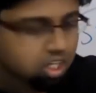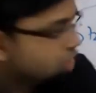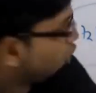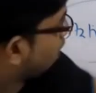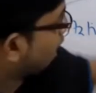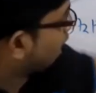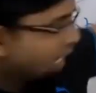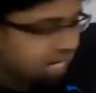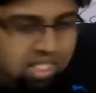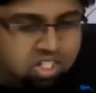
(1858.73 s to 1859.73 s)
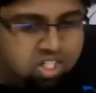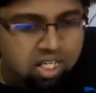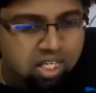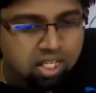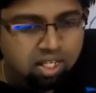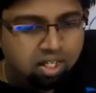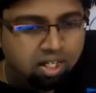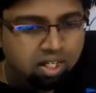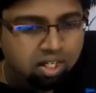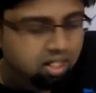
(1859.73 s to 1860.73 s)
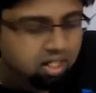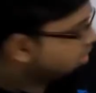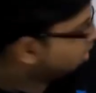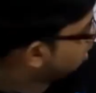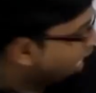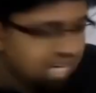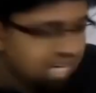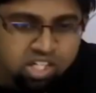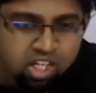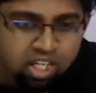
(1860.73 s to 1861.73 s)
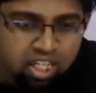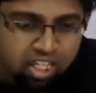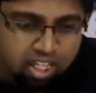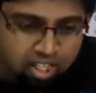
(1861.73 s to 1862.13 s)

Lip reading: You get 90. 90.